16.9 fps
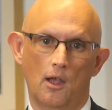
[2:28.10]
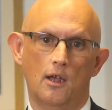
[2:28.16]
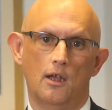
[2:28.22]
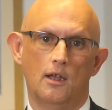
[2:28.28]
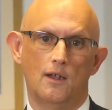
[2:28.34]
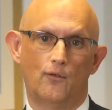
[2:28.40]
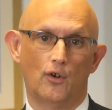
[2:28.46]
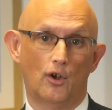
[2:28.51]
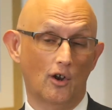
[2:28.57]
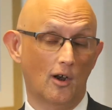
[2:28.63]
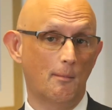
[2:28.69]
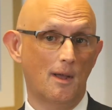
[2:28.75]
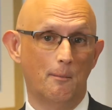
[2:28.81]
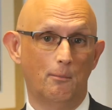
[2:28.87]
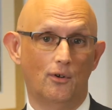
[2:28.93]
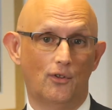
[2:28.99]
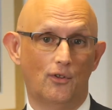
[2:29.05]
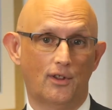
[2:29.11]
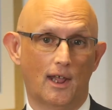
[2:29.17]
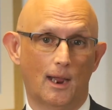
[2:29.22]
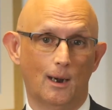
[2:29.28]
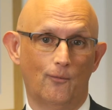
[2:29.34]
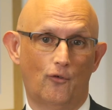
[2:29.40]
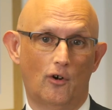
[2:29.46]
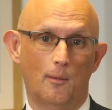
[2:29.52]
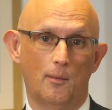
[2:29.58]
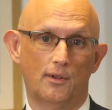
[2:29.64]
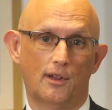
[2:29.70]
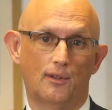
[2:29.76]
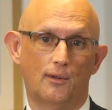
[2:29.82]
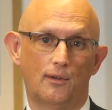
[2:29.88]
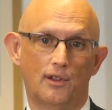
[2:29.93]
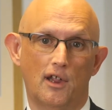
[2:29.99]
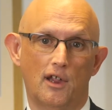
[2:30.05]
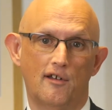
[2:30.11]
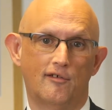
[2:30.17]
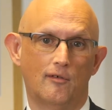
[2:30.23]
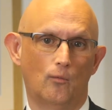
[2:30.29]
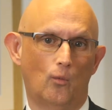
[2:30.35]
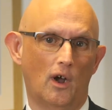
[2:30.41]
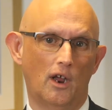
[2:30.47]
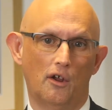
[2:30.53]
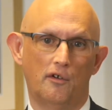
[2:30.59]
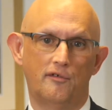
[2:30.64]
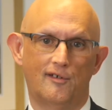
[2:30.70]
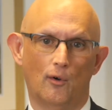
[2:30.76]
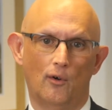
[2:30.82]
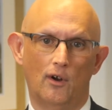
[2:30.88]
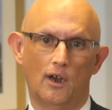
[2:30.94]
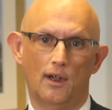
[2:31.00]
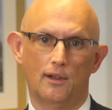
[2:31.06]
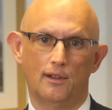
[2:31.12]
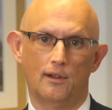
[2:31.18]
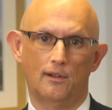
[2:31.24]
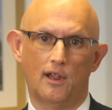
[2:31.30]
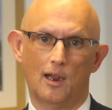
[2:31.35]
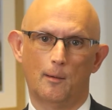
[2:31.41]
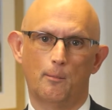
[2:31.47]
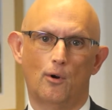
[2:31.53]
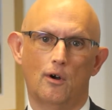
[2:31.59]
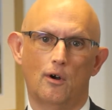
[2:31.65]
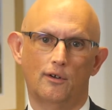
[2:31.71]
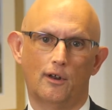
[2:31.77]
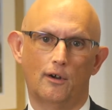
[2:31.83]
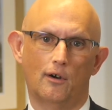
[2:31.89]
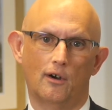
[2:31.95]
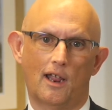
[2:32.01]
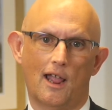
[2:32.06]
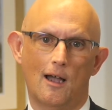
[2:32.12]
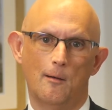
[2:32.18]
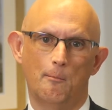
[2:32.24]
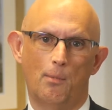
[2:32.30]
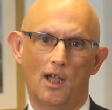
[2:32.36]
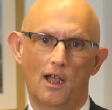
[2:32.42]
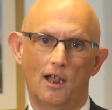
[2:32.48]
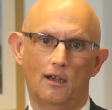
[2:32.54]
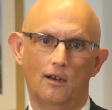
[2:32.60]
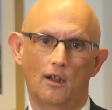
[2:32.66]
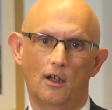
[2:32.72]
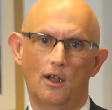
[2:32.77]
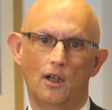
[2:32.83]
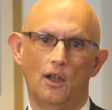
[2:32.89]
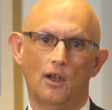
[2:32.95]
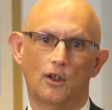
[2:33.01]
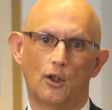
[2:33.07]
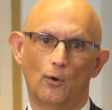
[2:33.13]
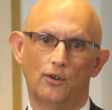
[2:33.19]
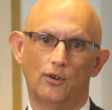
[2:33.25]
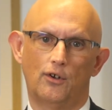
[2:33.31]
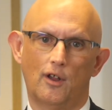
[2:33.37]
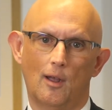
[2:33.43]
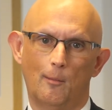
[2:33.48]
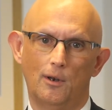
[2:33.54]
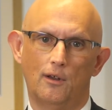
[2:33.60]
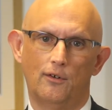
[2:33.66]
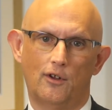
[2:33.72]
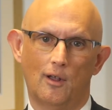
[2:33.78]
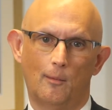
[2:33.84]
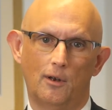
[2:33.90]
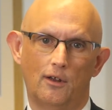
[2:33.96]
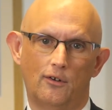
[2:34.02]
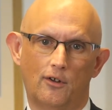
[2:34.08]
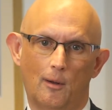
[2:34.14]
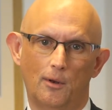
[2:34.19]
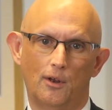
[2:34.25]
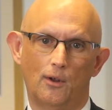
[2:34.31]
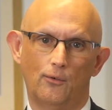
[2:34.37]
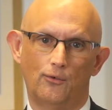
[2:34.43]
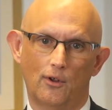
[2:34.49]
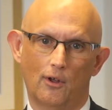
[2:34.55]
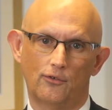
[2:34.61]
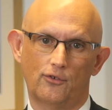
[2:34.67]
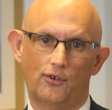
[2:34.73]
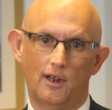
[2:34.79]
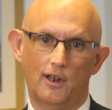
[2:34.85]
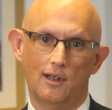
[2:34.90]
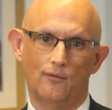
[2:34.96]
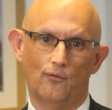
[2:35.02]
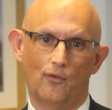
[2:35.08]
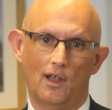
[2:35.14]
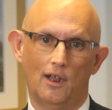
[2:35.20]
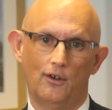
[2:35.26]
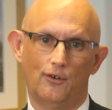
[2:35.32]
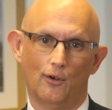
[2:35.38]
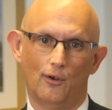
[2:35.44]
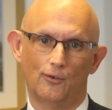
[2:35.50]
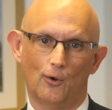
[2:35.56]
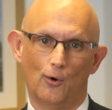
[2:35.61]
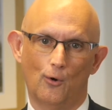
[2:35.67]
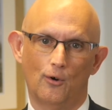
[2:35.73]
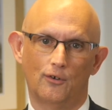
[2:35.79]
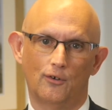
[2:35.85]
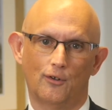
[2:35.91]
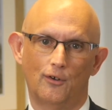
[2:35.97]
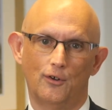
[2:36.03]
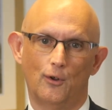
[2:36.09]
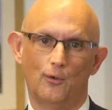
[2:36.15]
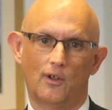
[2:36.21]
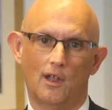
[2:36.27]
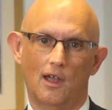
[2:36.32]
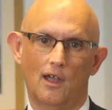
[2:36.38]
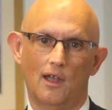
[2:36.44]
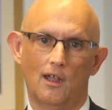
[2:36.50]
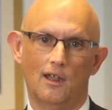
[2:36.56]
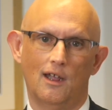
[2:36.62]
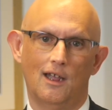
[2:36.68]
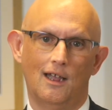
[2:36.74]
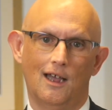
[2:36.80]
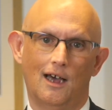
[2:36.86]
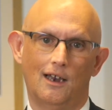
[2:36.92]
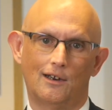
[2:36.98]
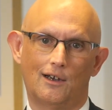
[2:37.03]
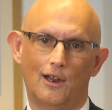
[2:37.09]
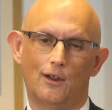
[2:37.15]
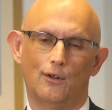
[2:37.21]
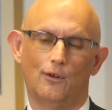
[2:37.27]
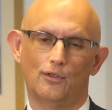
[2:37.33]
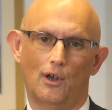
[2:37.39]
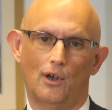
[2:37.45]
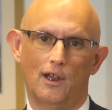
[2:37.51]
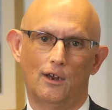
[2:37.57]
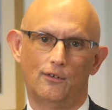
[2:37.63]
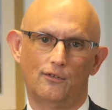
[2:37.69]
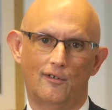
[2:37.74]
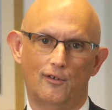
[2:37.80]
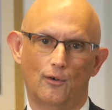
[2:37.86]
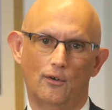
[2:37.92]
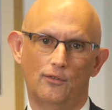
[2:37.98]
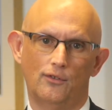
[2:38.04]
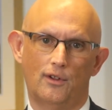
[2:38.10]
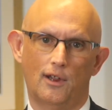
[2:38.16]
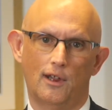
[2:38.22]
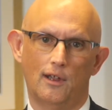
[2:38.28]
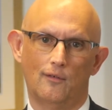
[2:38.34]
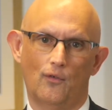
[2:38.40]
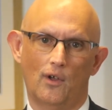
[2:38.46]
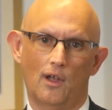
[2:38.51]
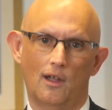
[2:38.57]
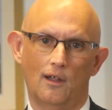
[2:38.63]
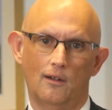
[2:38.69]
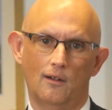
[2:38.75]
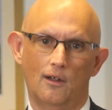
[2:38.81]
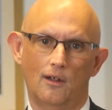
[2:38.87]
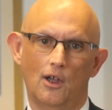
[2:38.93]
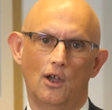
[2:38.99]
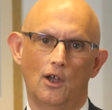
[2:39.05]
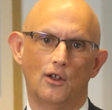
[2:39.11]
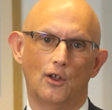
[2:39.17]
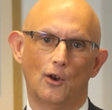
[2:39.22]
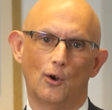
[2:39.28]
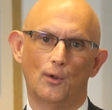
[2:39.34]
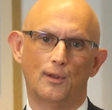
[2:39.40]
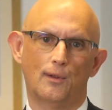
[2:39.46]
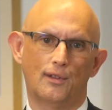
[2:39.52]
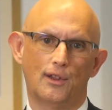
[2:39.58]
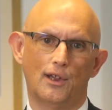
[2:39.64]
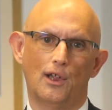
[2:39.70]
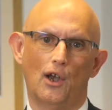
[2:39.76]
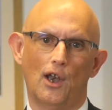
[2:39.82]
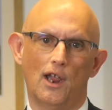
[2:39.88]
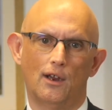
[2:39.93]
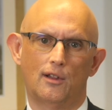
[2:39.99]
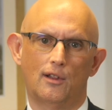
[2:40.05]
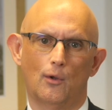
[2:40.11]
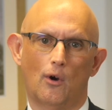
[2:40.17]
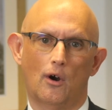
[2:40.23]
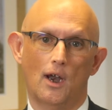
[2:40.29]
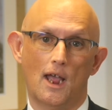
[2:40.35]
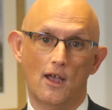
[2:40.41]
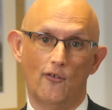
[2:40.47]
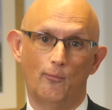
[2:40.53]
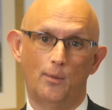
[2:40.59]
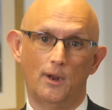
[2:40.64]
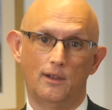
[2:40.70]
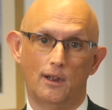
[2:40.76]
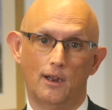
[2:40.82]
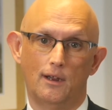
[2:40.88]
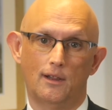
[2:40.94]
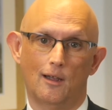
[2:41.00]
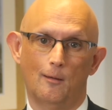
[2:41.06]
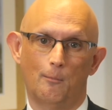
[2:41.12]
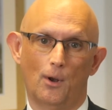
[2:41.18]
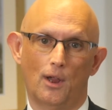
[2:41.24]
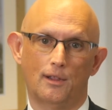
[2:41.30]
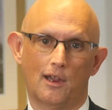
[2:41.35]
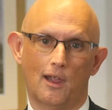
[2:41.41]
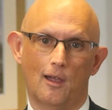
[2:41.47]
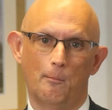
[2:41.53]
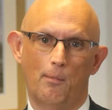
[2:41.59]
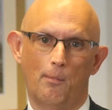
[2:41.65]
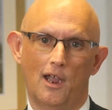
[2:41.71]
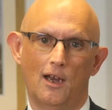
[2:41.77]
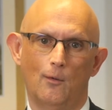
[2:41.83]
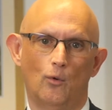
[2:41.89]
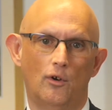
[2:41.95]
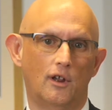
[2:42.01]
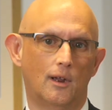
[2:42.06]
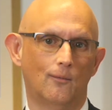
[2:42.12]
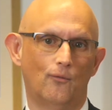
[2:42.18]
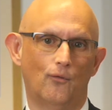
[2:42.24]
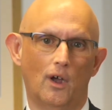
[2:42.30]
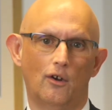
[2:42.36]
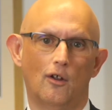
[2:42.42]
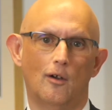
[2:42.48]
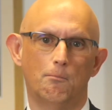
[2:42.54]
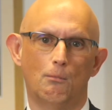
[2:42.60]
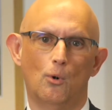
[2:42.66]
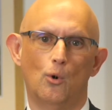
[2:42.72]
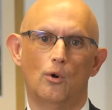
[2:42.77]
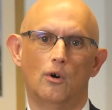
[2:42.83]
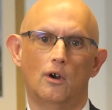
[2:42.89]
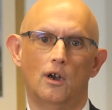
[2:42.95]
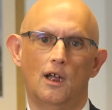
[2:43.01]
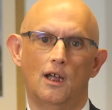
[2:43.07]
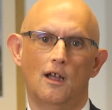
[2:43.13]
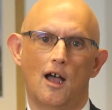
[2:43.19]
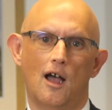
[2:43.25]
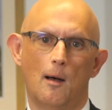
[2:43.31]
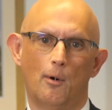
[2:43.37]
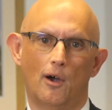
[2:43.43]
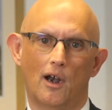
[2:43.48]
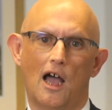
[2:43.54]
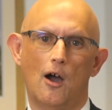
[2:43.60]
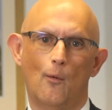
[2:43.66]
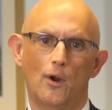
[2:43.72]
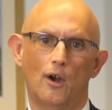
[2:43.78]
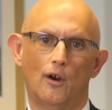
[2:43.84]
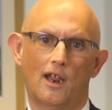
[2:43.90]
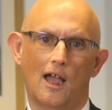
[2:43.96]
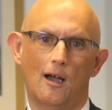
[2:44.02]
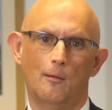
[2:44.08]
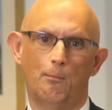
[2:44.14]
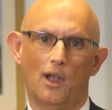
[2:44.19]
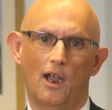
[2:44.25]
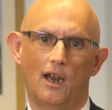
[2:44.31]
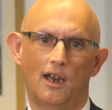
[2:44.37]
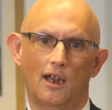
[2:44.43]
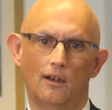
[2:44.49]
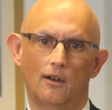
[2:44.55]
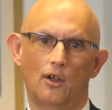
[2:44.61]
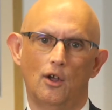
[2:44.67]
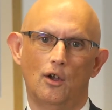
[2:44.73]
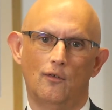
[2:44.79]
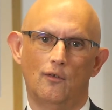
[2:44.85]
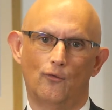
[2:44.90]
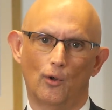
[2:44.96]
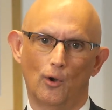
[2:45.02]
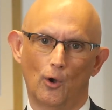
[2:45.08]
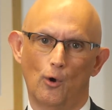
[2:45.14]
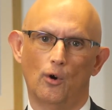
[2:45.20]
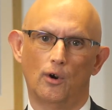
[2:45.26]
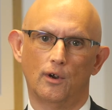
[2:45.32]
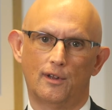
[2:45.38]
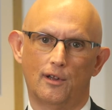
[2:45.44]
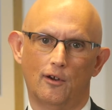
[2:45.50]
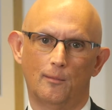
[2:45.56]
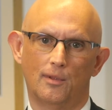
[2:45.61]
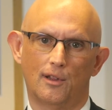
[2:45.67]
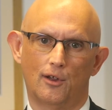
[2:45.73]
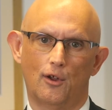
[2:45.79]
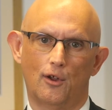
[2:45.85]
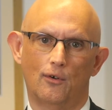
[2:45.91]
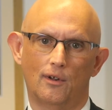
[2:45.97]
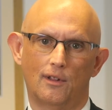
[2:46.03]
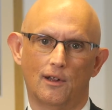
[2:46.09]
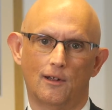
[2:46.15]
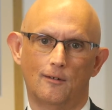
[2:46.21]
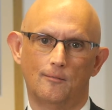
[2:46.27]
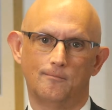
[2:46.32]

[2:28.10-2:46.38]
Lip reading: If you're not a member of the Tenant Farmers Association, why not join us and take part in our campaign? Go to www.tfa.org.uk and click on the link to join the TFA. You'll also see a link to our FBT 10+ campaign, where you can find out more about how we are campaigning for longer term security.